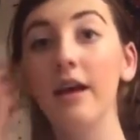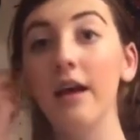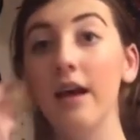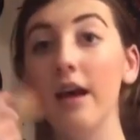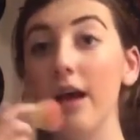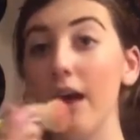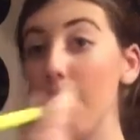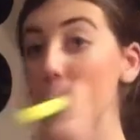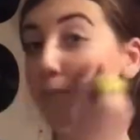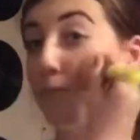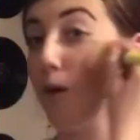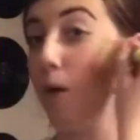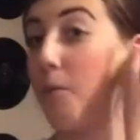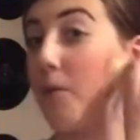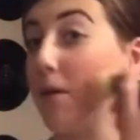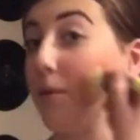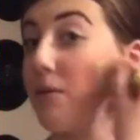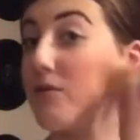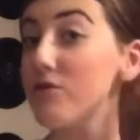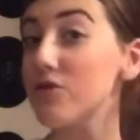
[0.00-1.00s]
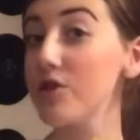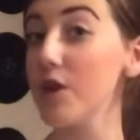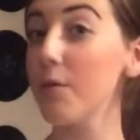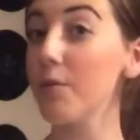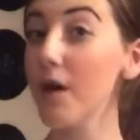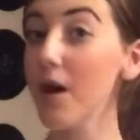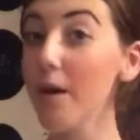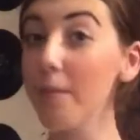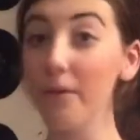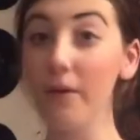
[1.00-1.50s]
it probably won't show
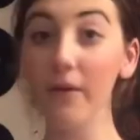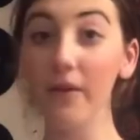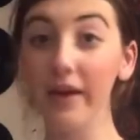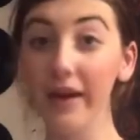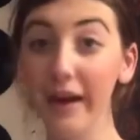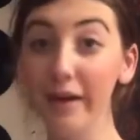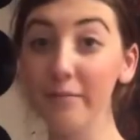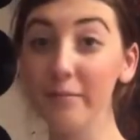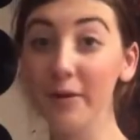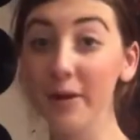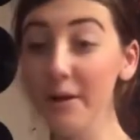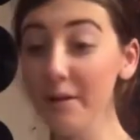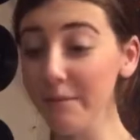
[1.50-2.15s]
up on the camera.